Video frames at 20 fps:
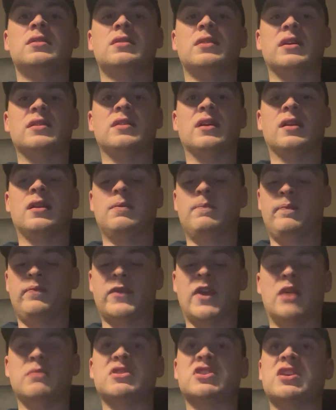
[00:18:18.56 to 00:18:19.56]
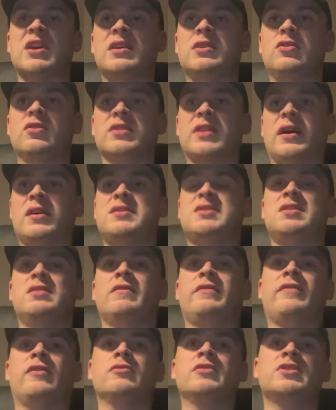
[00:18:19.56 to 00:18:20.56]
Right then, I'll be saying good night to you
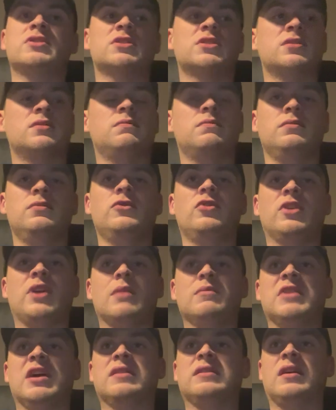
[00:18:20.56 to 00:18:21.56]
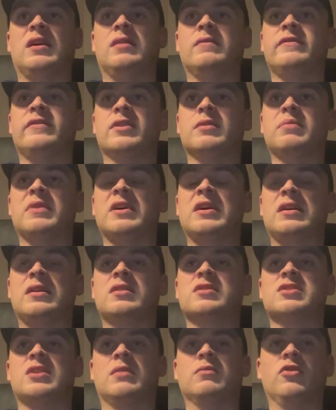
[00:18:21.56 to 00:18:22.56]
folks. I'm gonna get my head down for a bit
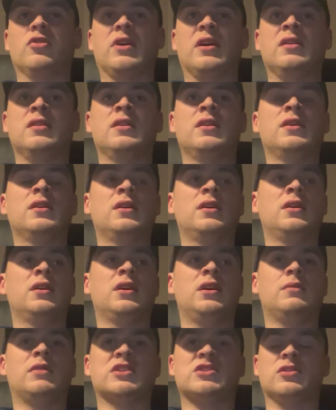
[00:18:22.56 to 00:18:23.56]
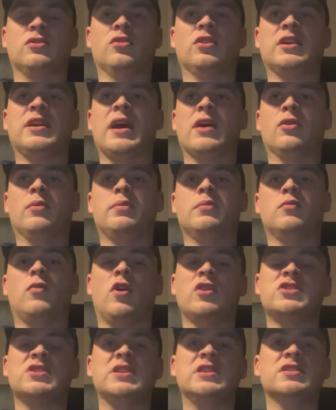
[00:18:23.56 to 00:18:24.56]
because I'm actually gonna get up and
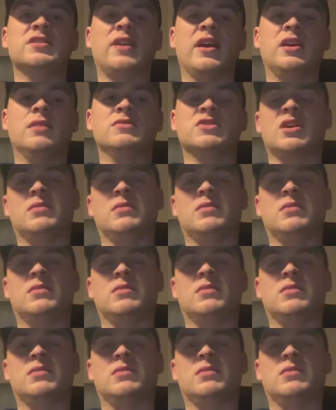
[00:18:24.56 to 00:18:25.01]
watch these games.